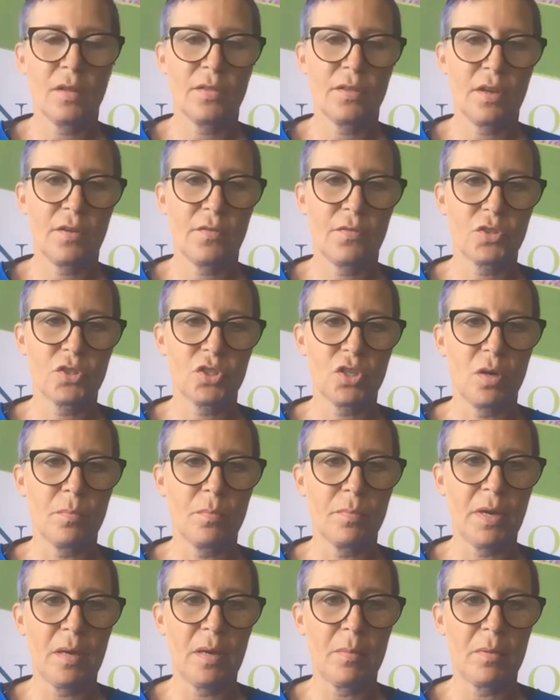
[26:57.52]
think for
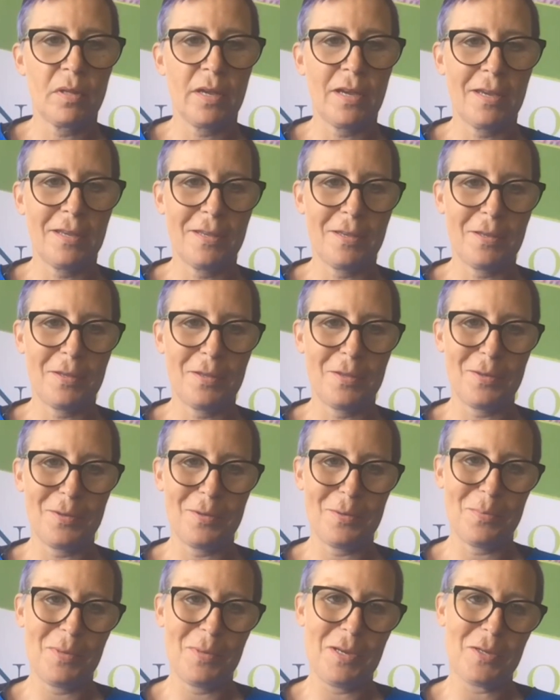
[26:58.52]
some people, I
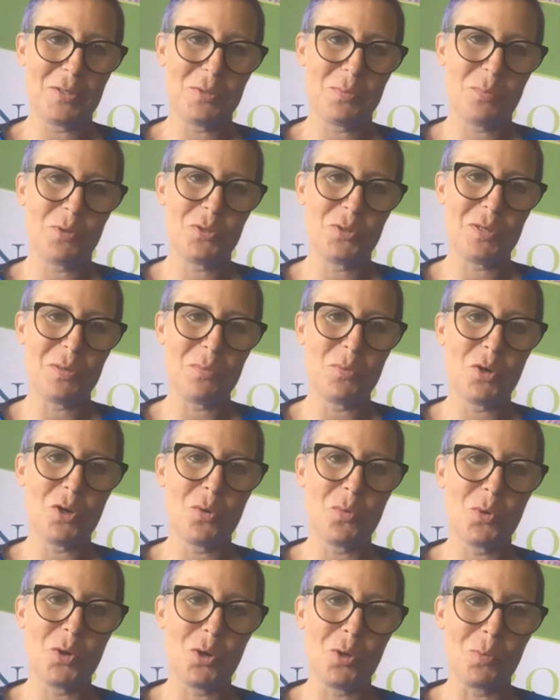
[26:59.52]
suppose
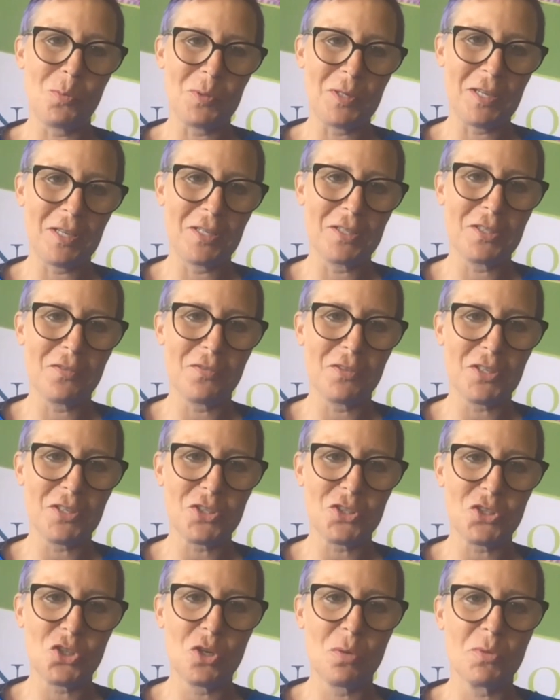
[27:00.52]
we're all guilty of this
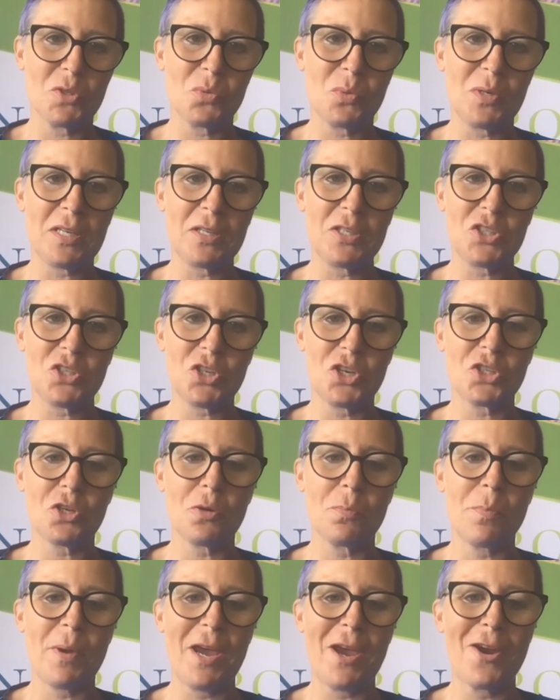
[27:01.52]
as humans. We start to
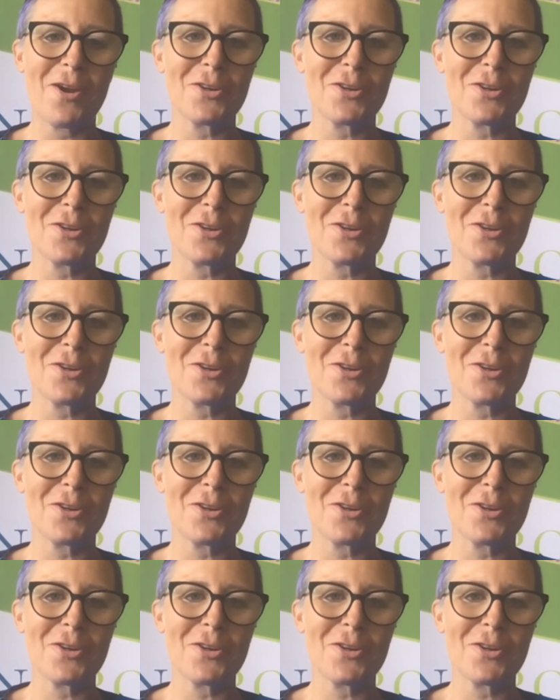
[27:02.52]
compare